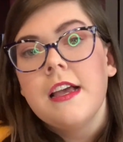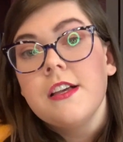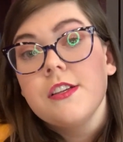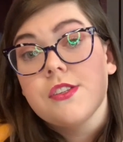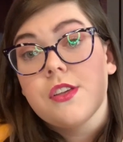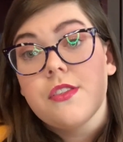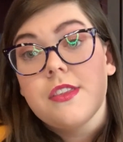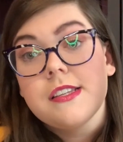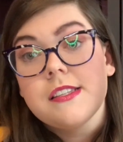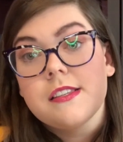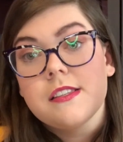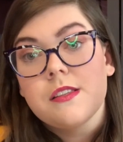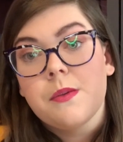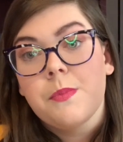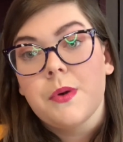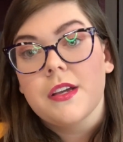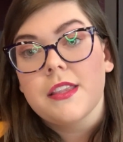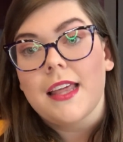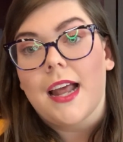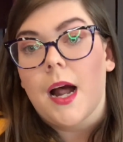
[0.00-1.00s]
so this is the
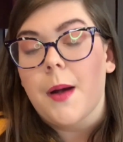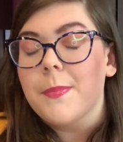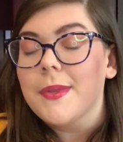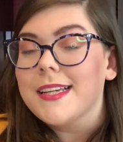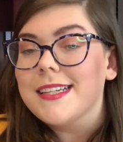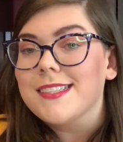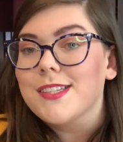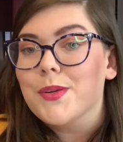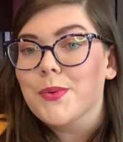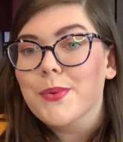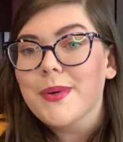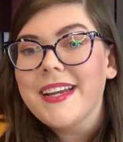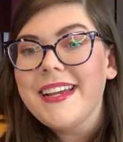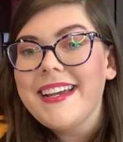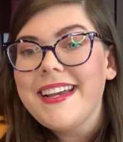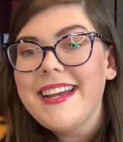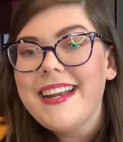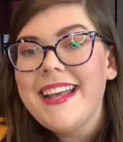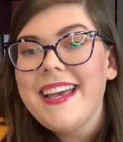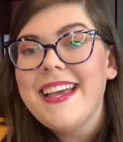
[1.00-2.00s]
book that I plan to
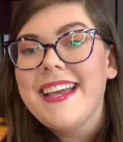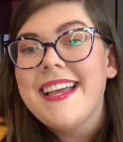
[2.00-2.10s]
read.